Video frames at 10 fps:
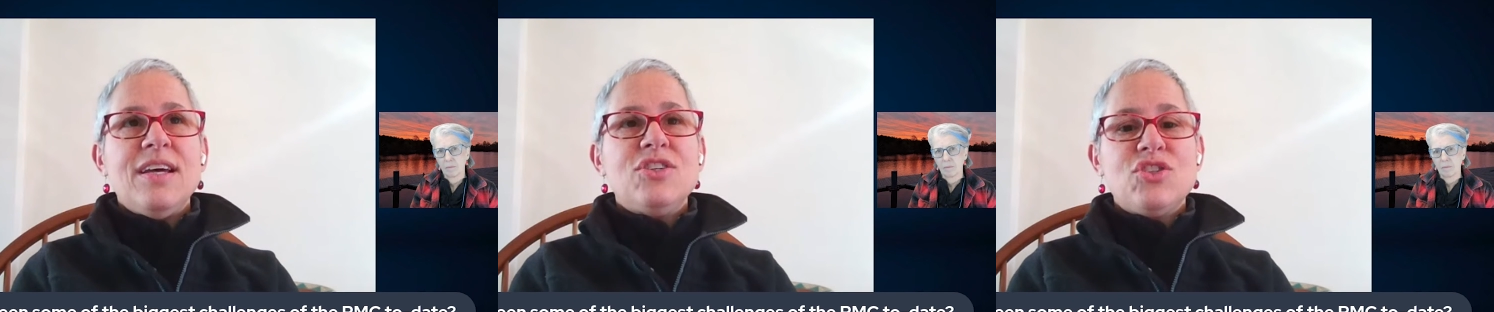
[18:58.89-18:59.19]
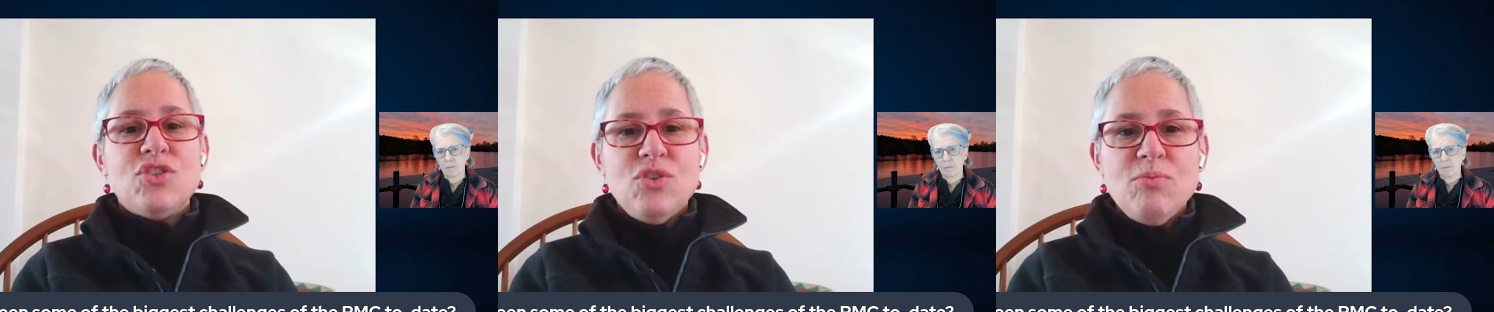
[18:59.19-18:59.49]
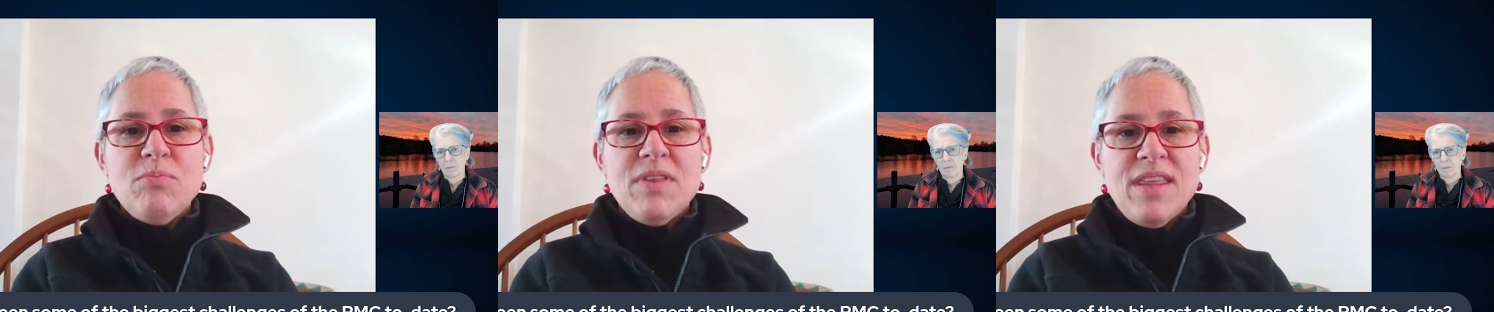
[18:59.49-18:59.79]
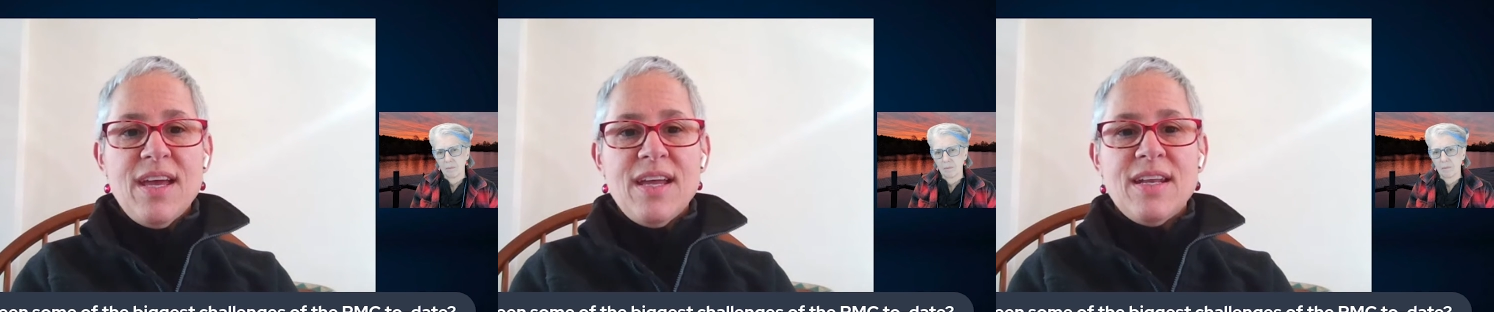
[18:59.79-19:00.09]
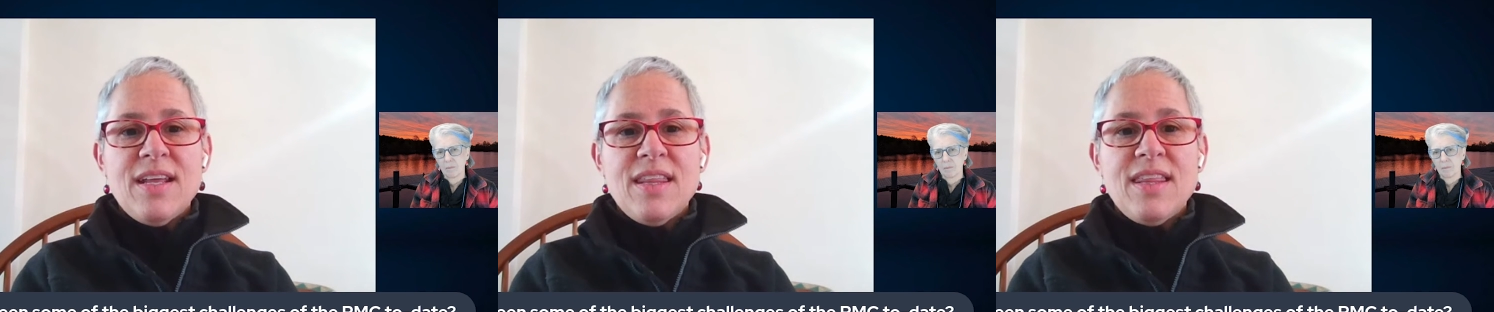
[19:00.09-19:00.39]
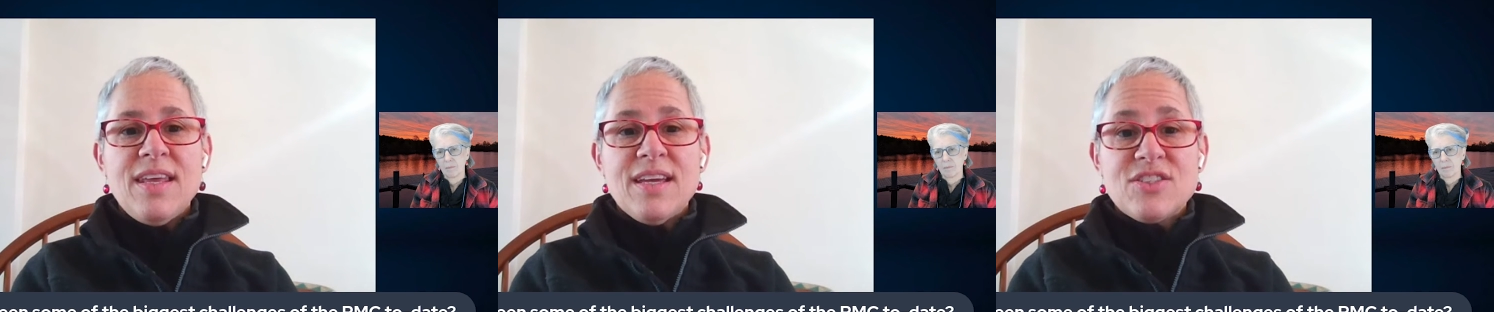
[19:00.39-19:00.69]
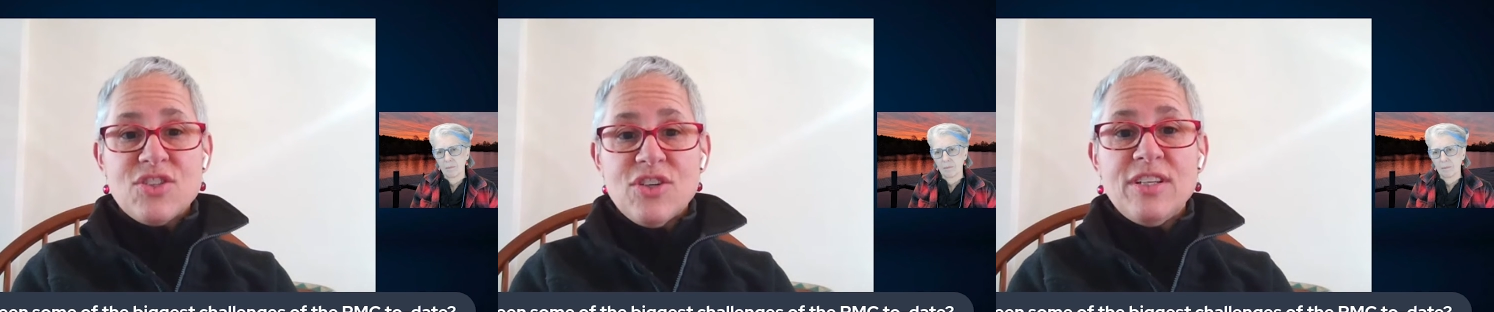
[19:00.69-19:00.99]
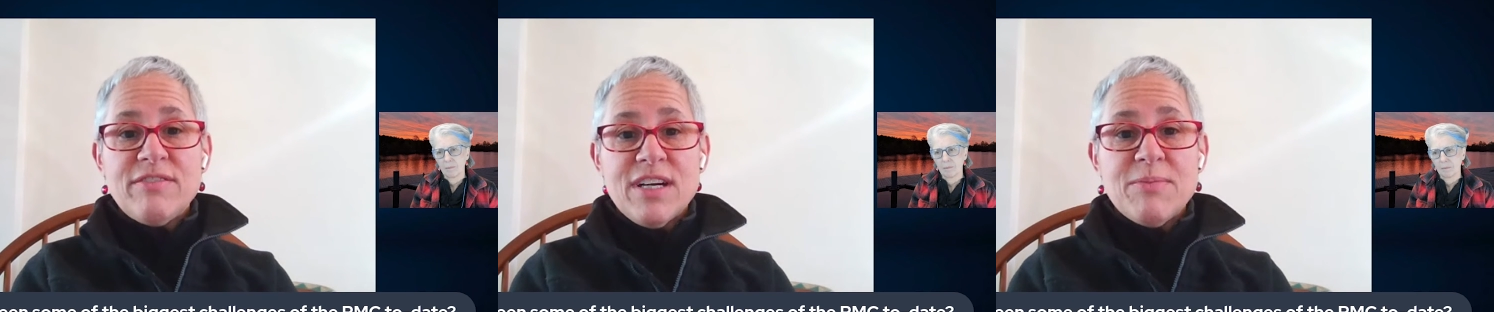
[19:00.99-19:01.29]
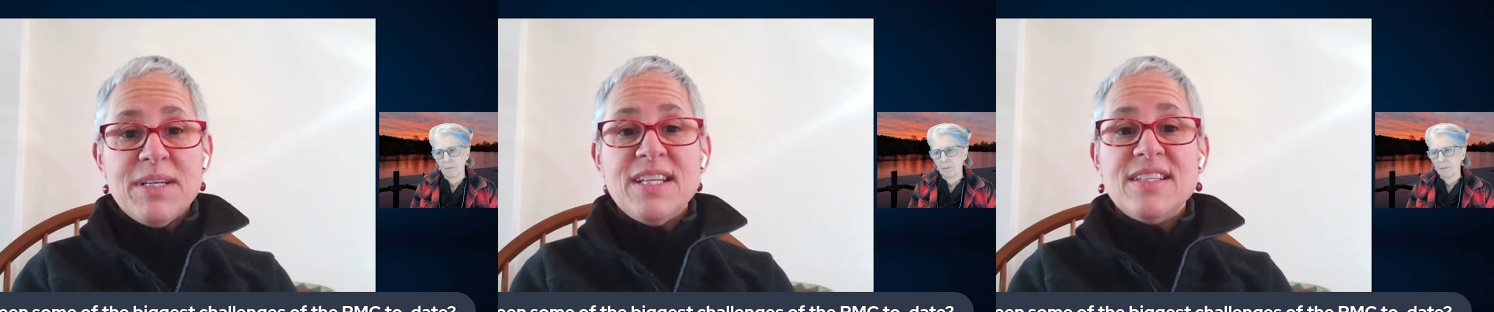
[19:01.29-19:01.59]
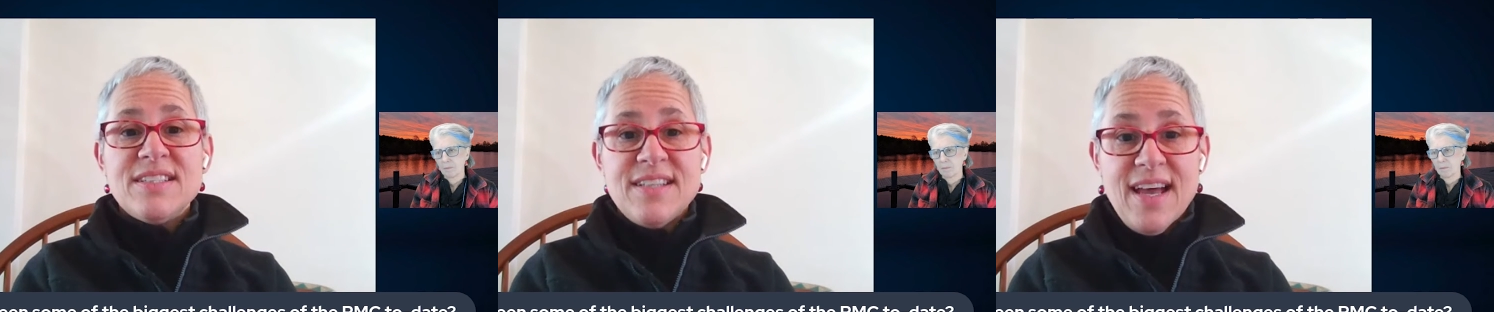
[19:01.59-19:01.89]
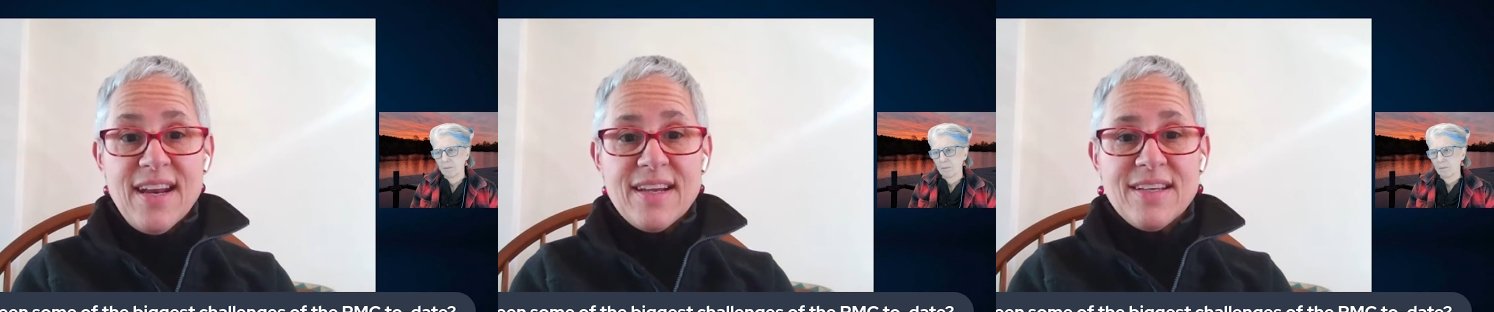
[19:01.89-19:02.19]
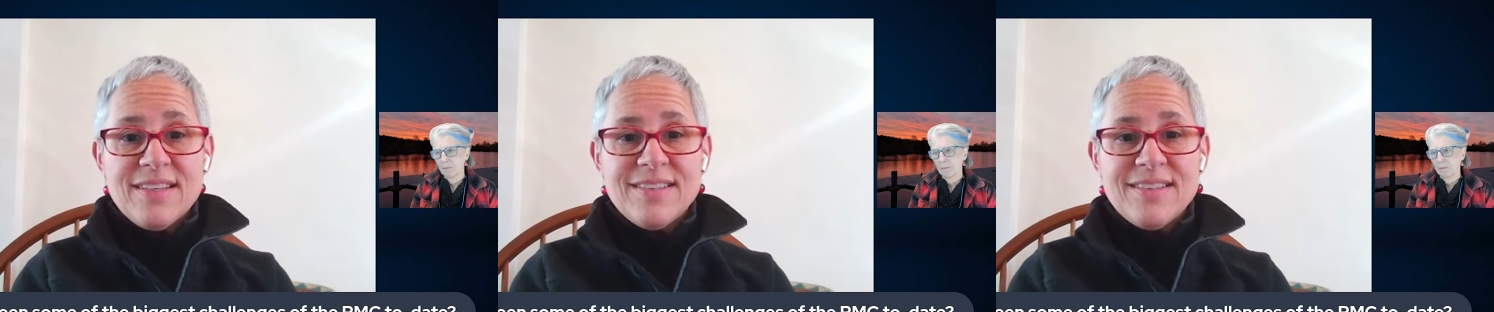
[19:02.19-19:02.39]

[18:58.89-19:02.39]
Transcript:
Speaker 1: assume that the external environment is static.